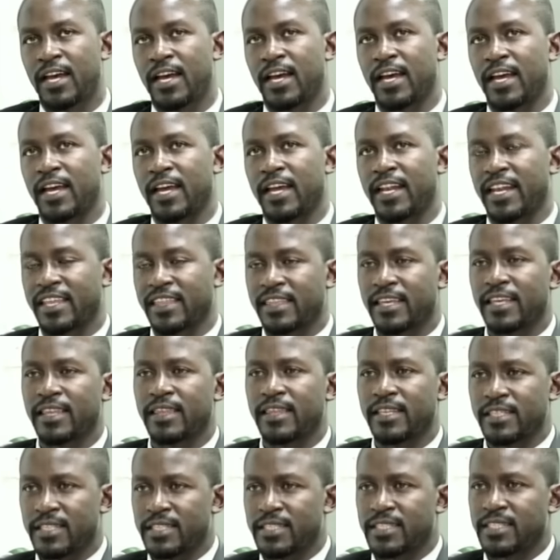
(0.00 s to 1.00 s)
And I
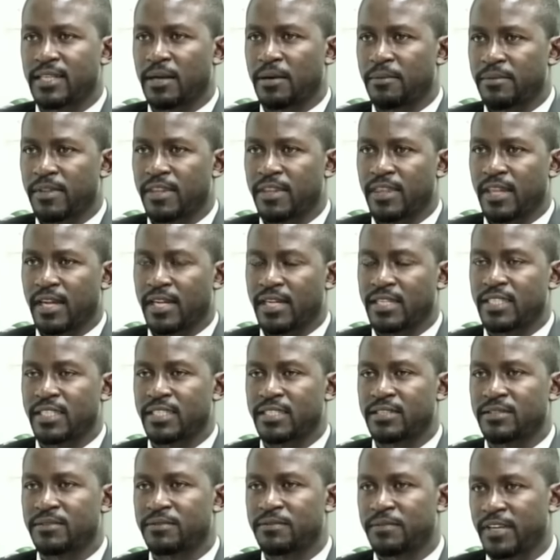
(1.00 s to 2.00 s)
think this is something that
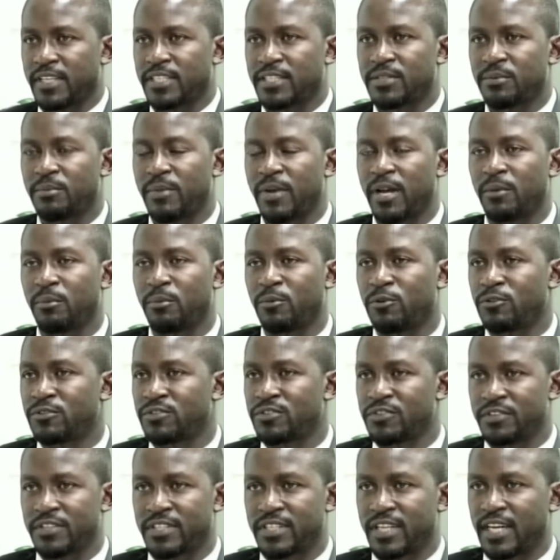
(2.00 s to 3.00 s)
is faced by
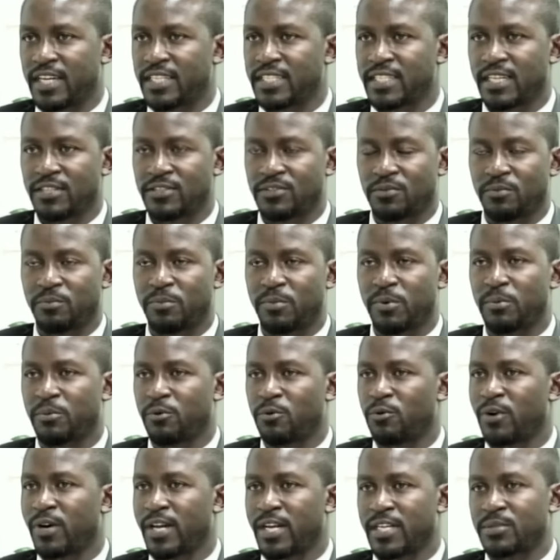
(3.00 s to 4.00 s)
most researchers or
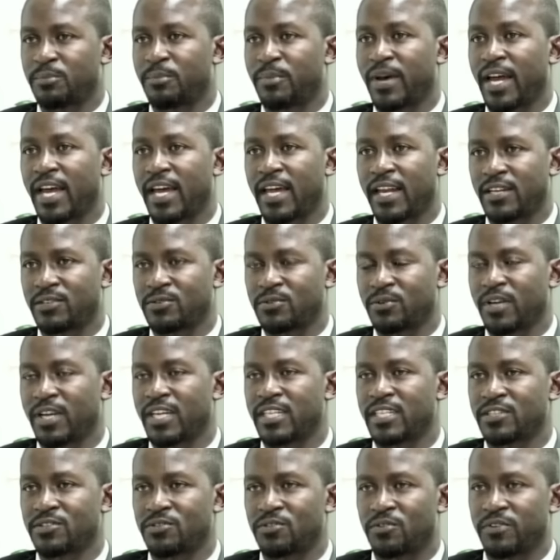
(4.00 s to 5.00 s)
people who are aspiring to
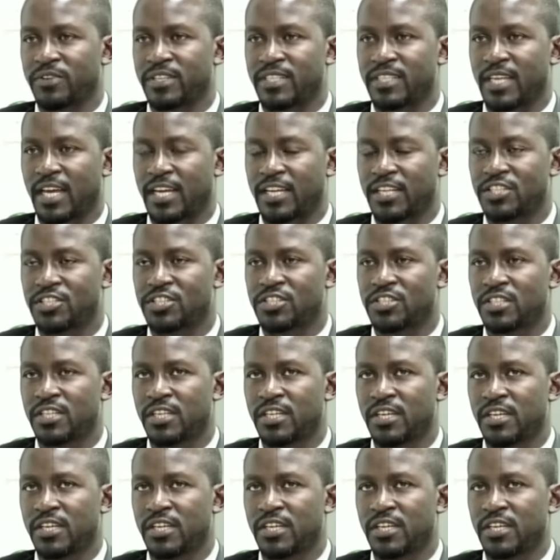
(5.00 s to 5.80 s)
get into research.